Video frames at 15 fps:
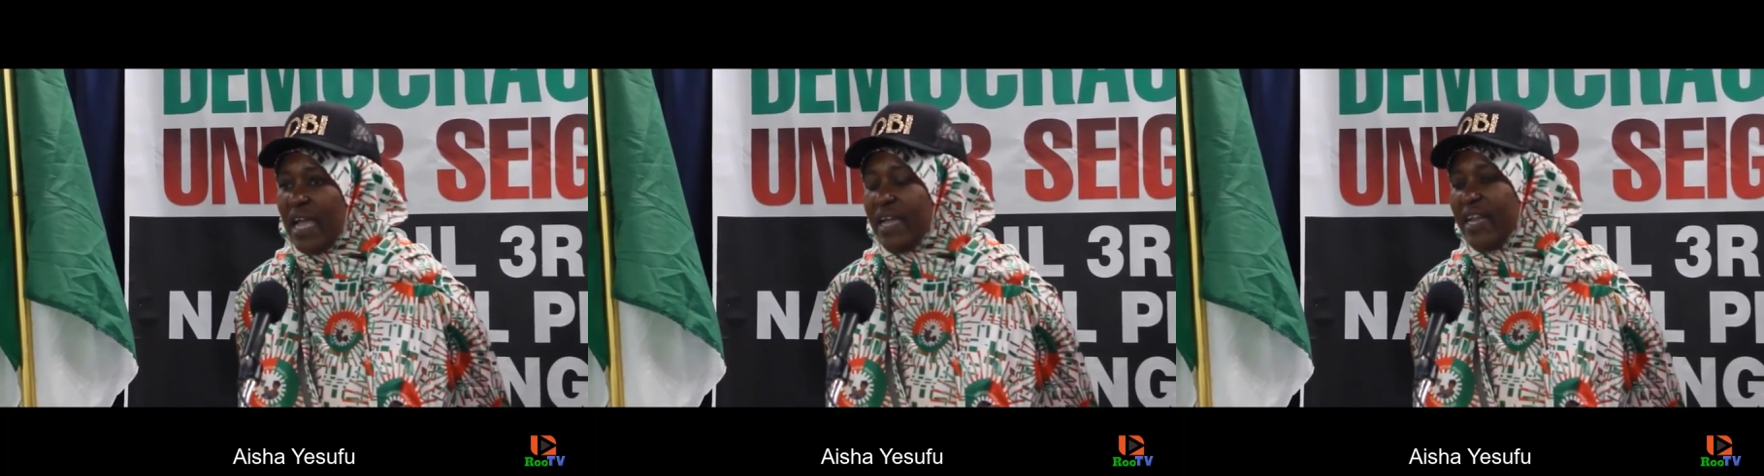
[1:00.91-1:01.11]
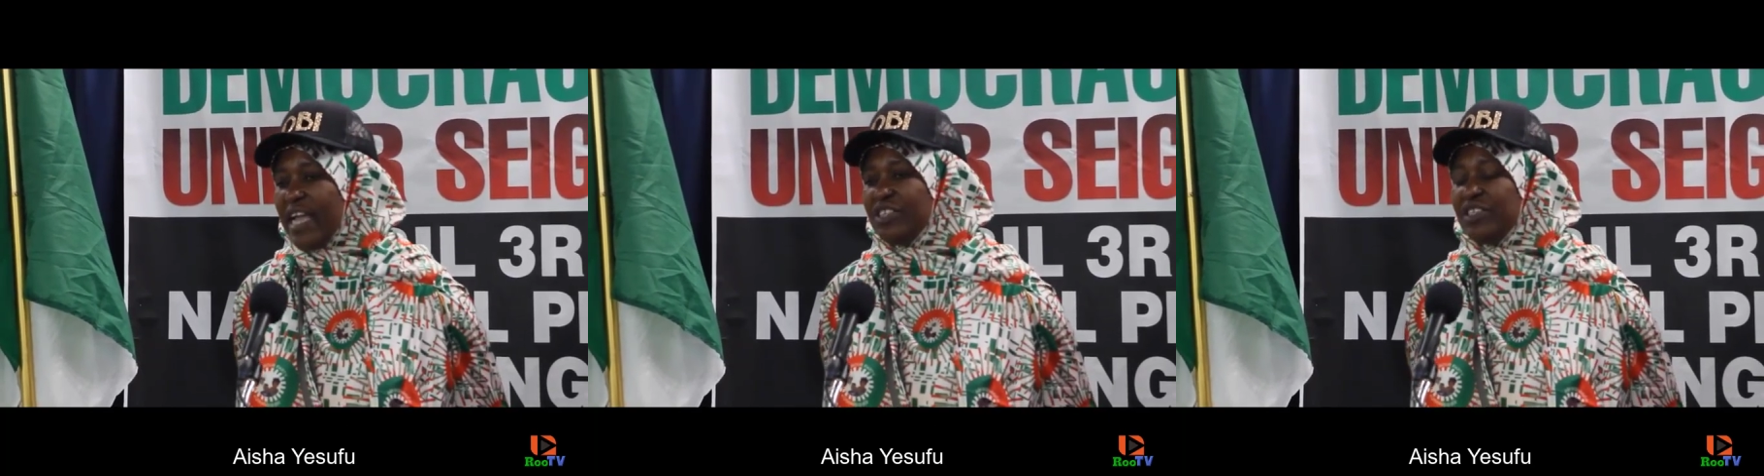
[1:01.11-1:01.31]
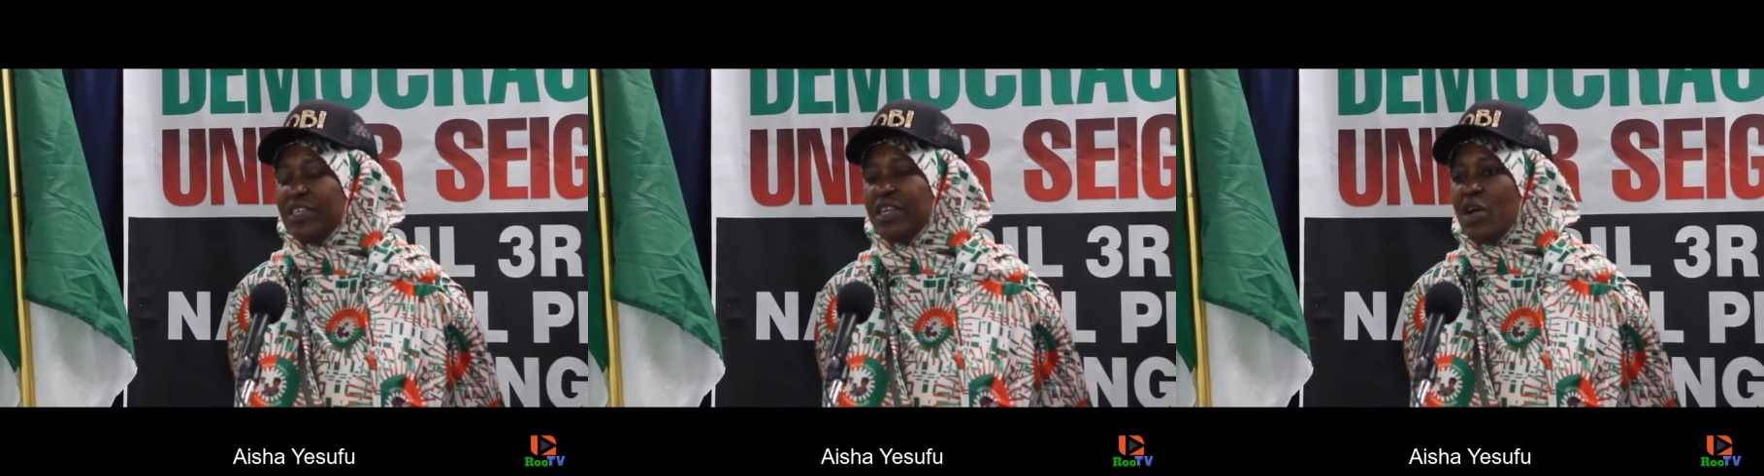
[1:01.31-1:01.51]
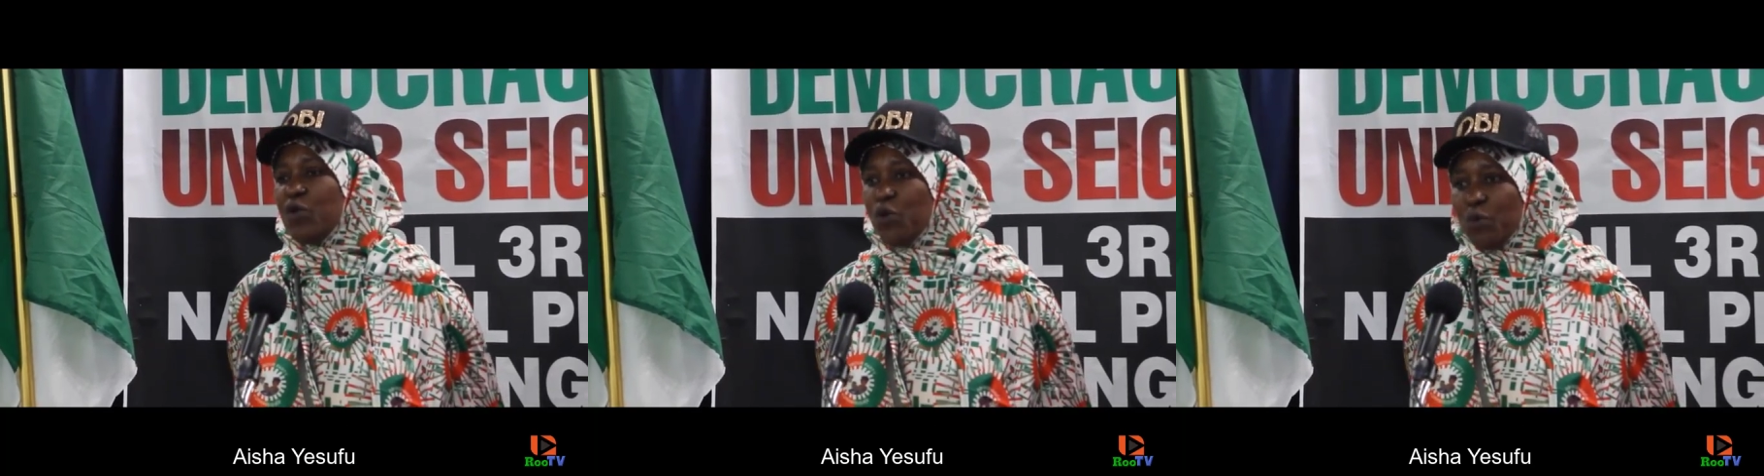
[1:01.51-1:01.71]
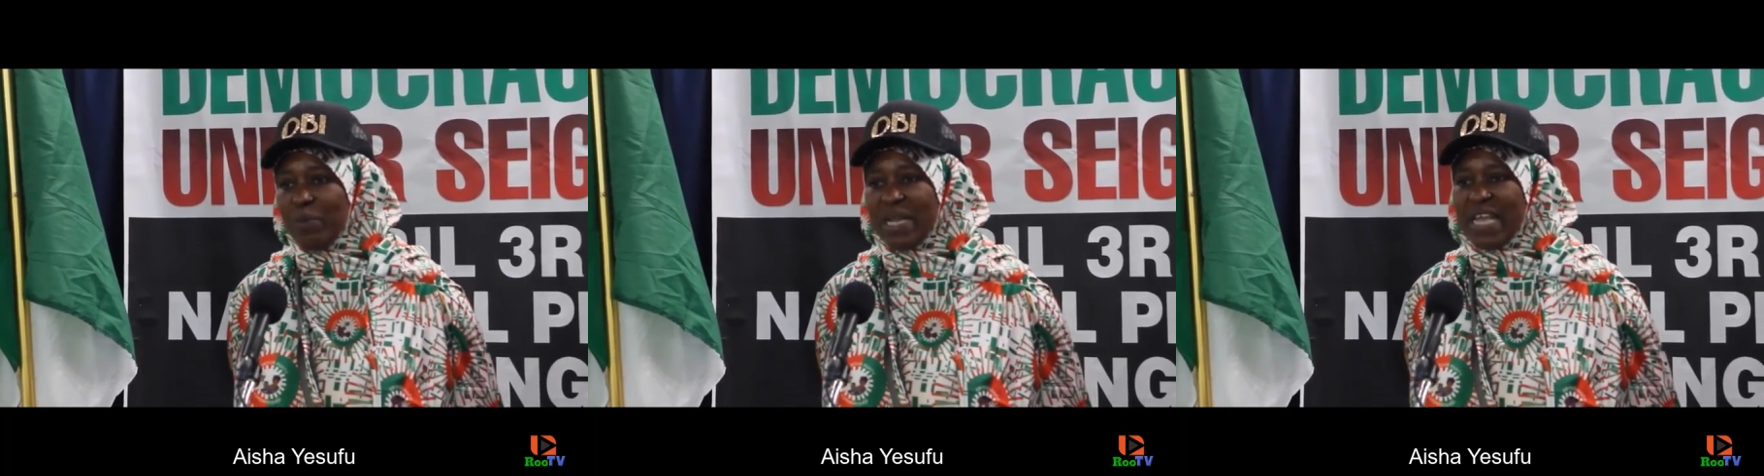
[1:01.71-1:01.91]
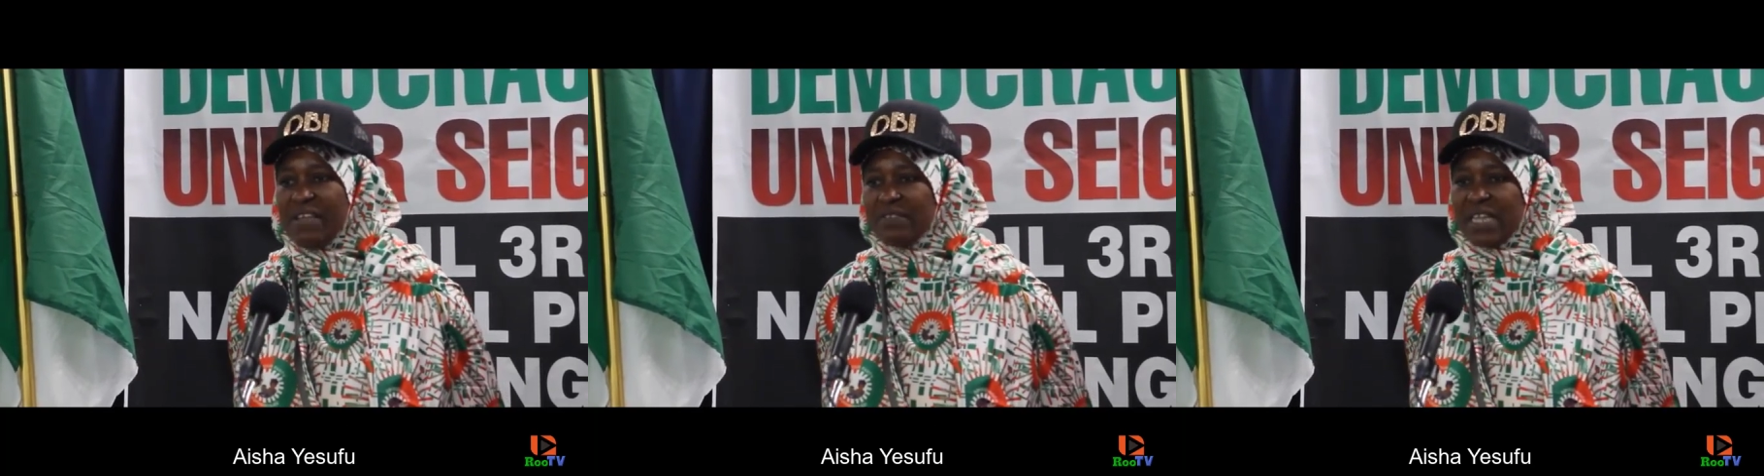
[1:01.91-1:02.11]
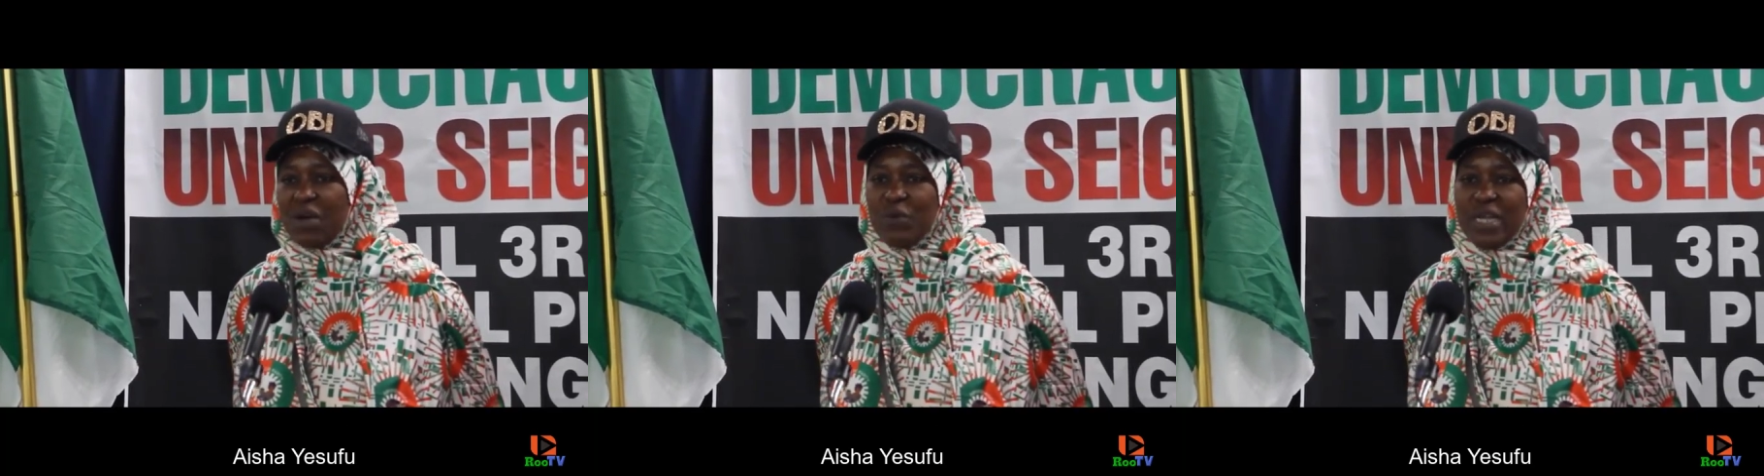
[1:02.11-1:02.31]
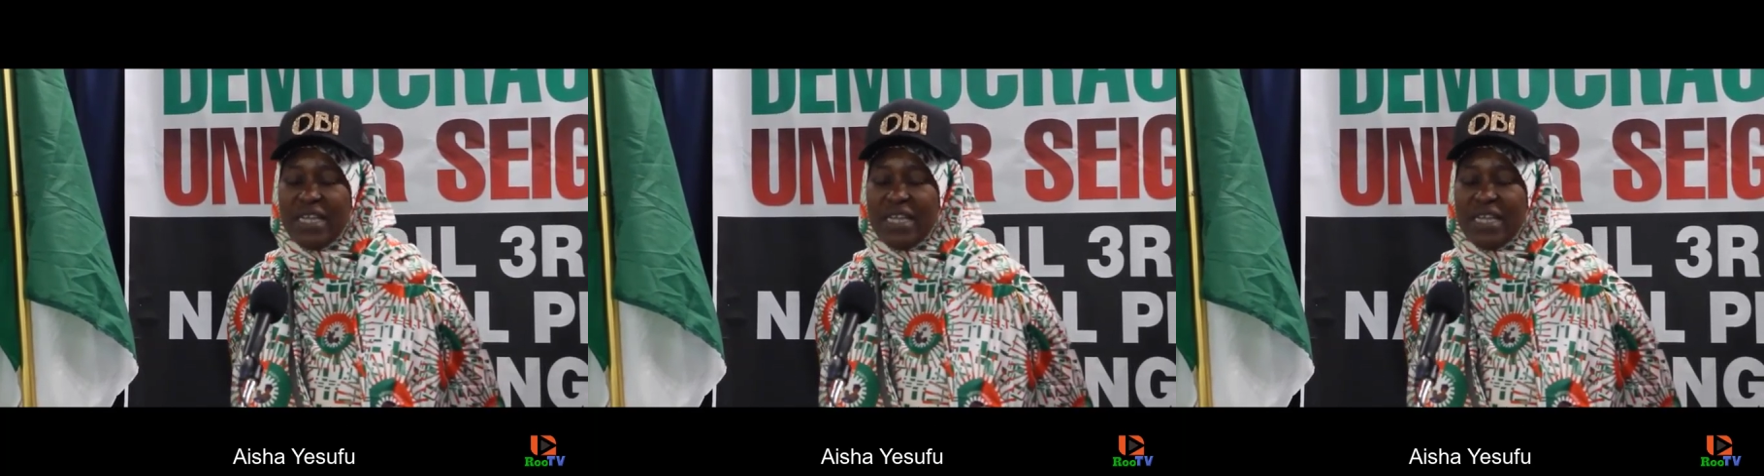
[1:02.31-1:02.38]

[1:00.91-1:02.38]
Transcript: a Nigerian who believes that